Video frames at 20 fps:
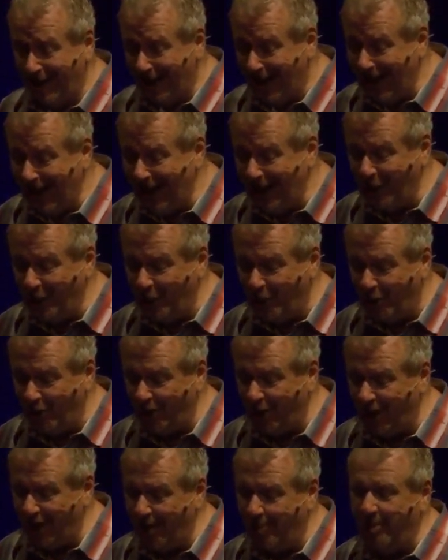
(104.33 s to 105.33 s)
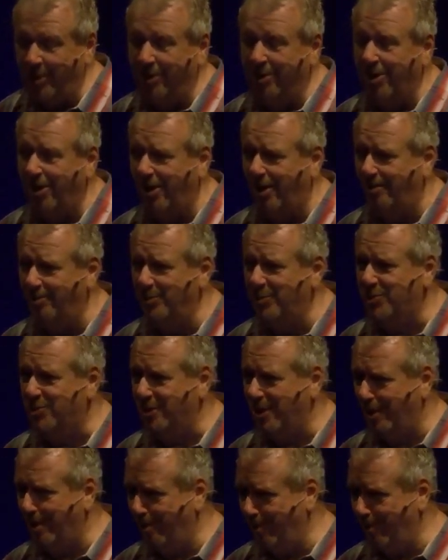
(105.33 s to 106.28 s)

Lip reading: hindered, then it becomes a